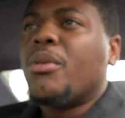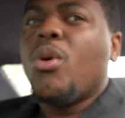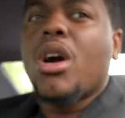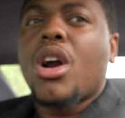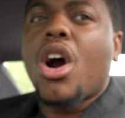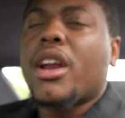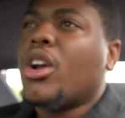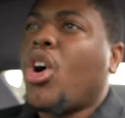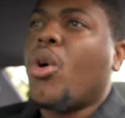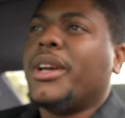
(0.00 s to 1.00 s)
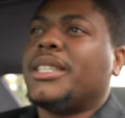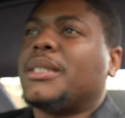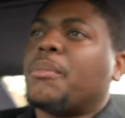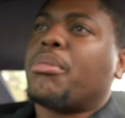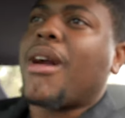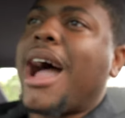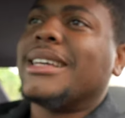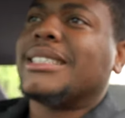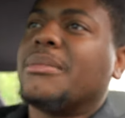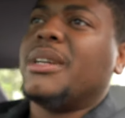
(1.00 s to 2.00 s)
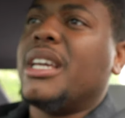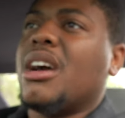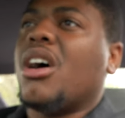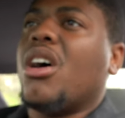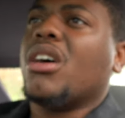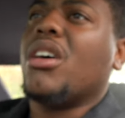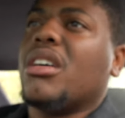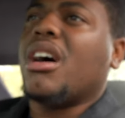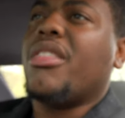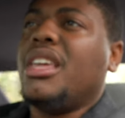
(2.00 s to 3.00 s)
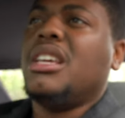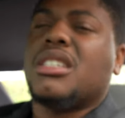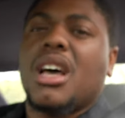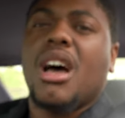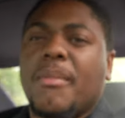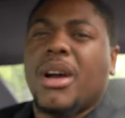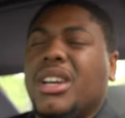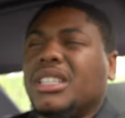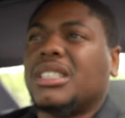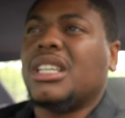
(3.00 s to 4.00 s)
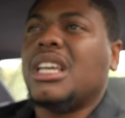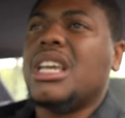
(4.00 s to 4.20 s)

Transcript: One car that always surprised me are, uh, uh, are these um, are these